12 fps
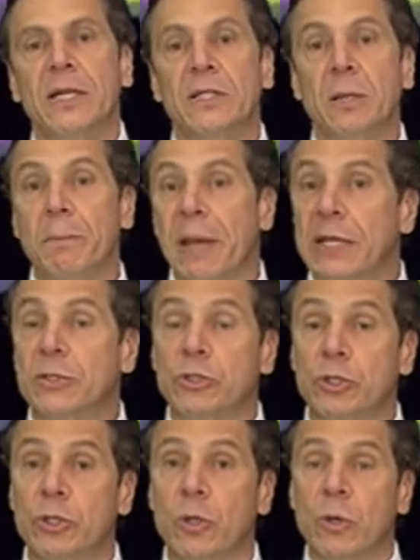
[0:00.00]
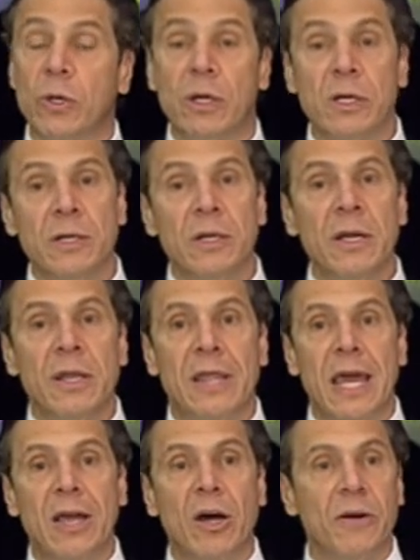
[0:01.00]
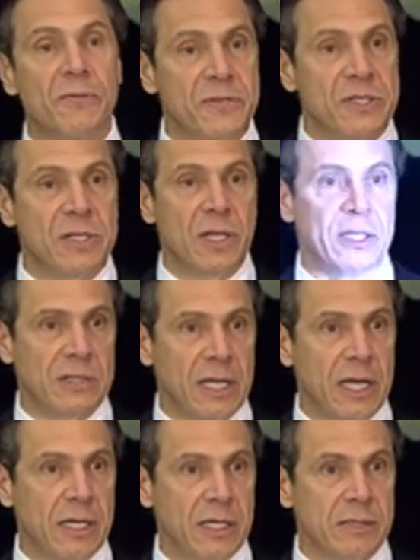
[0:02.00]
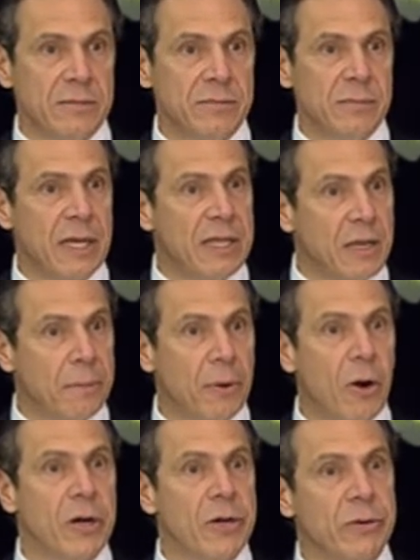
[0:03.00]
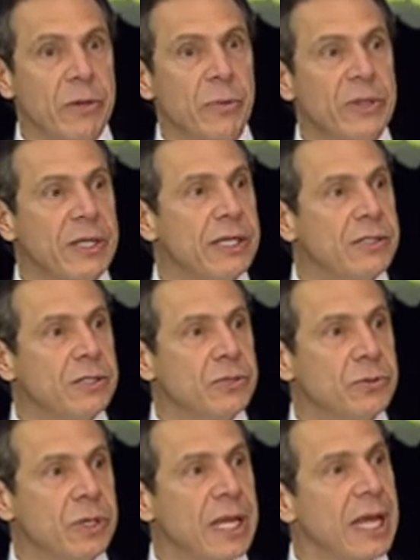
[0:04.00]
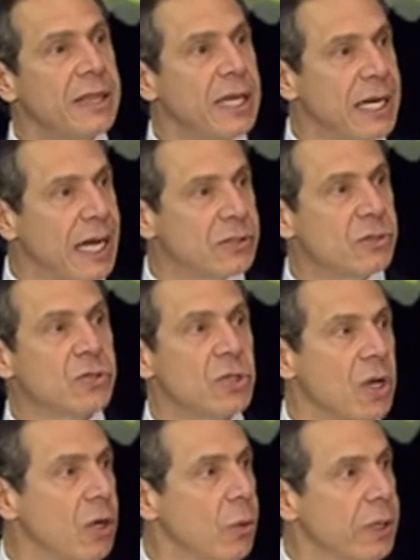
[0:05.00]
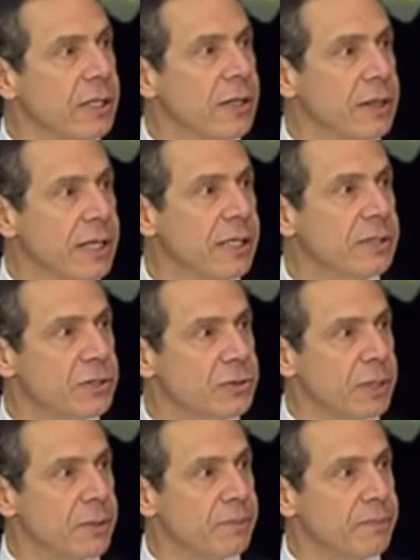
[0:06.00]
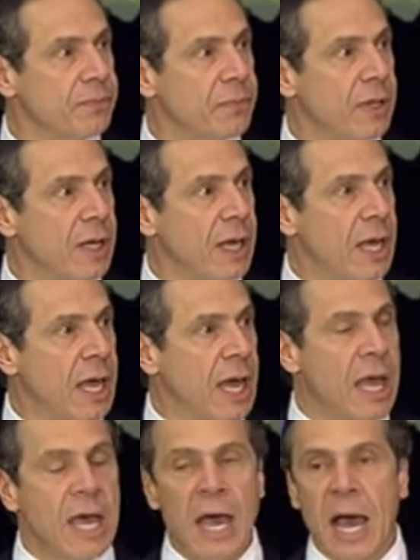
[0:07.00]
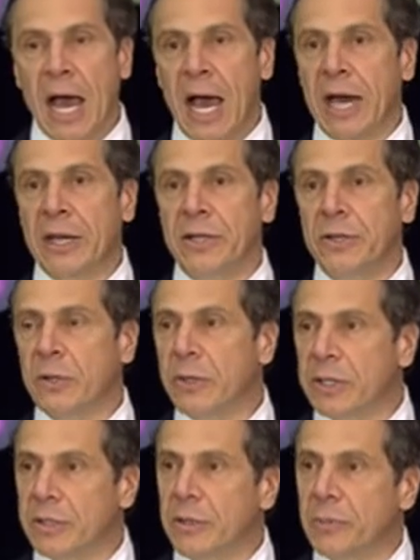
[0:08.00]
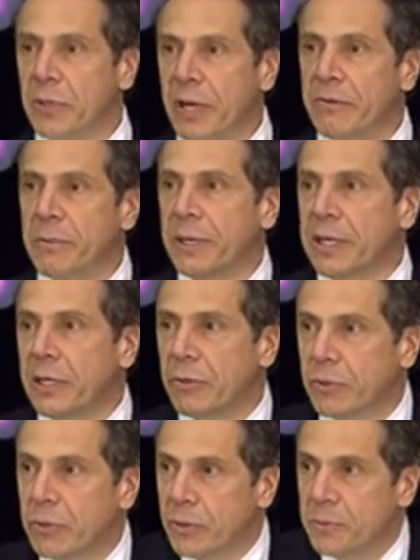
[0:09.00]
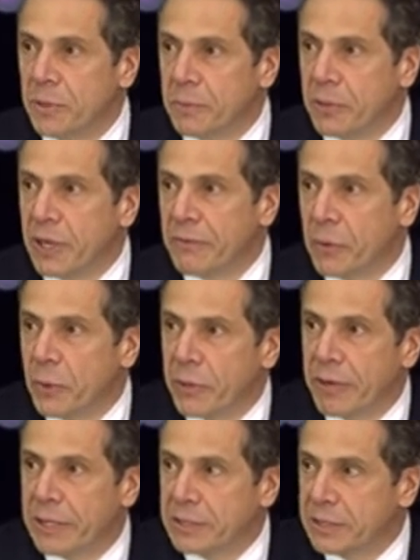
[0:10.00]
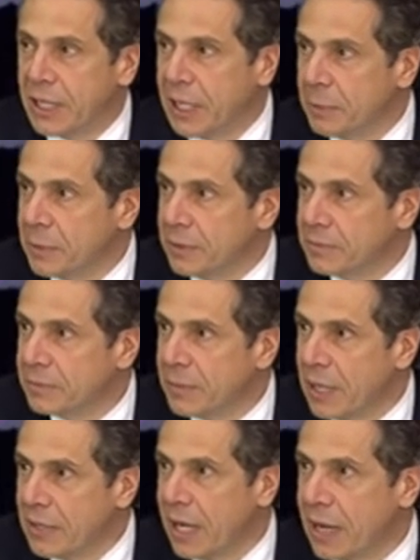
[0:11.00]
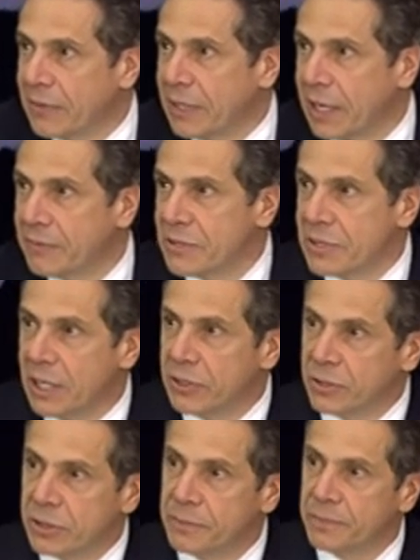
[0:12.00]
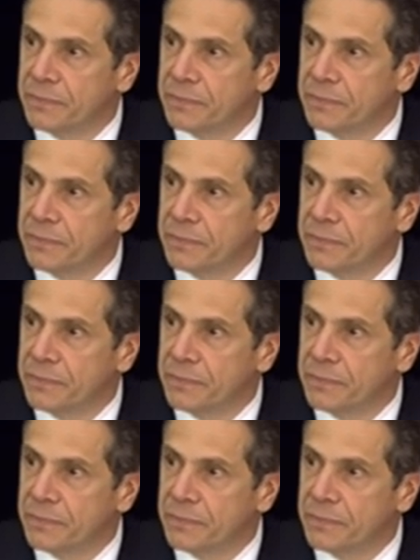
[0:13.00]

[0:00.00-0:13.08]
to make sure they are facilitating and they're partnering with the industry and they're not slowing the industry. How do you do it? You put everybody in a room, you put everyone around the table, and you have a conversation,